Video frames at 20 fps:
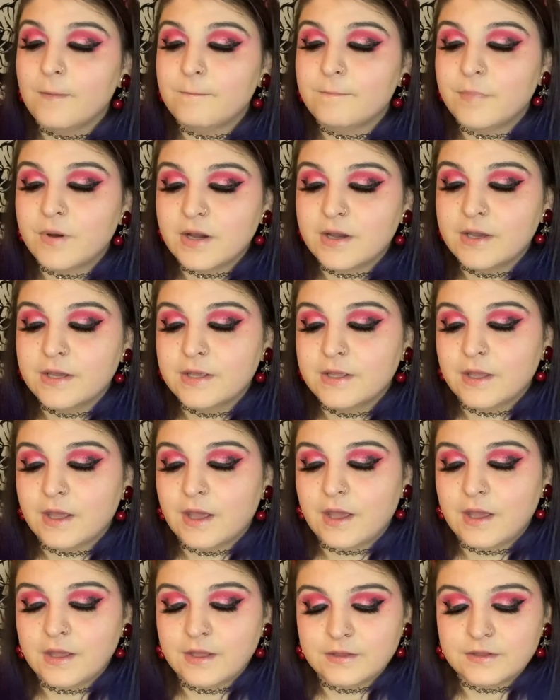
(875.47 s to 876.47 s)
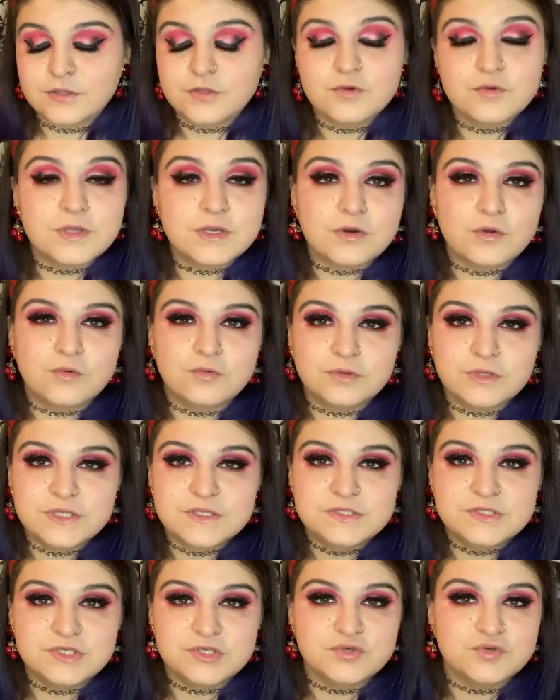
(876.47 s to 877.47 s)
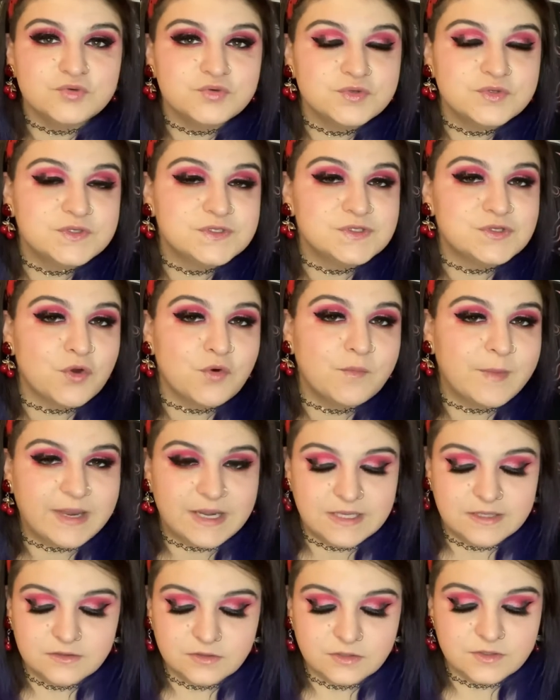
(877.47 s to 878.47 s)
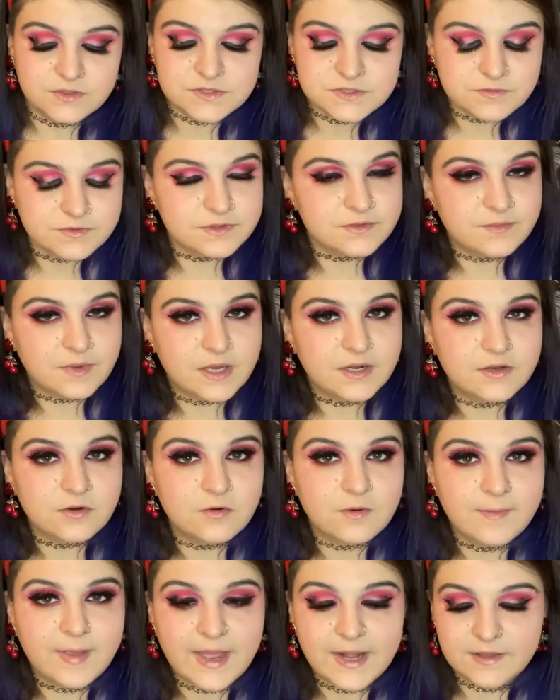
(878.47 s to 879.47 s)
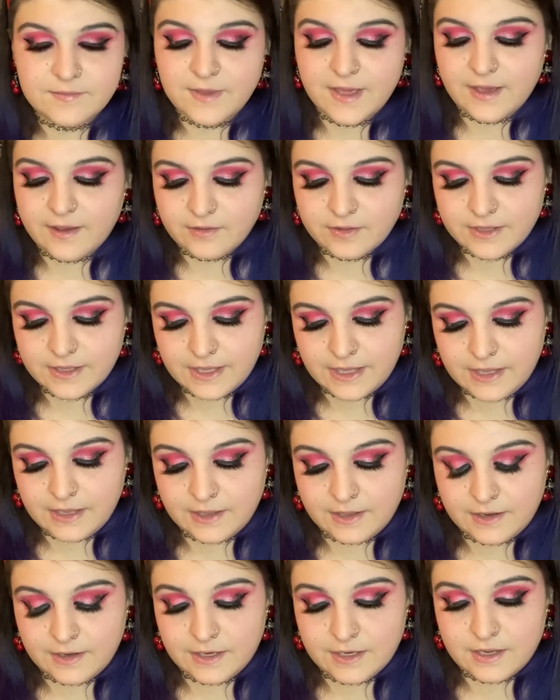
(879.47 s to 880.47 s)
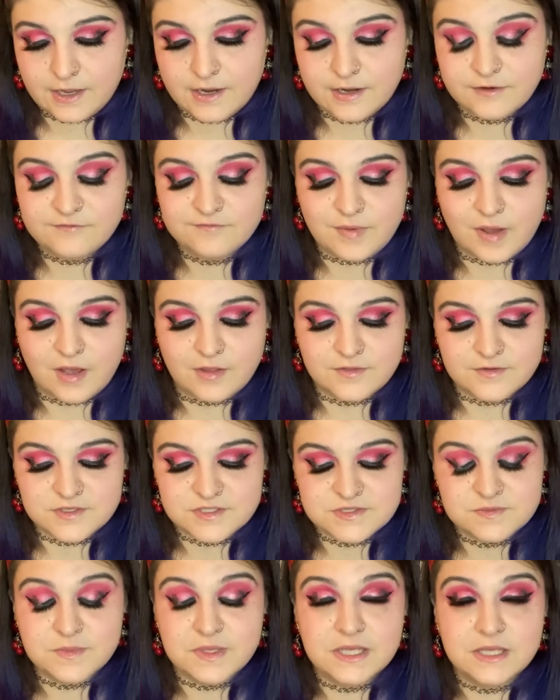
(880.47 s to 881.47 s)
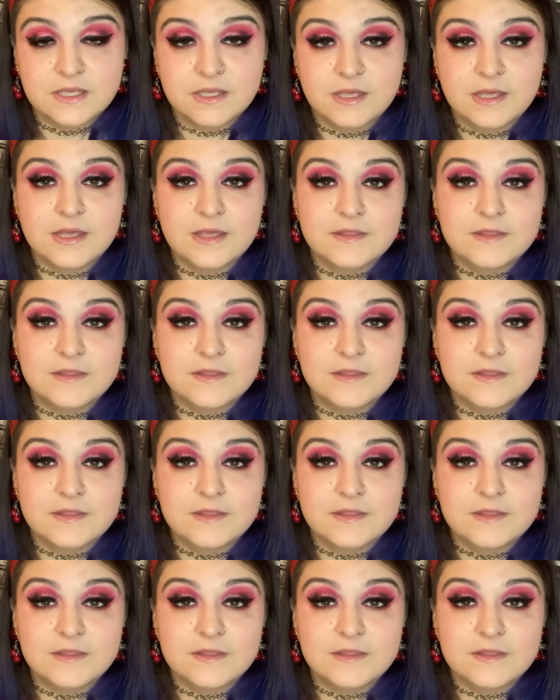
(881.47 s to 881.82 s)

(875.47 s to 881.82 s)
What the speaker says: but you can only do so many looks with the monochromatic palette, and it kind of bothers me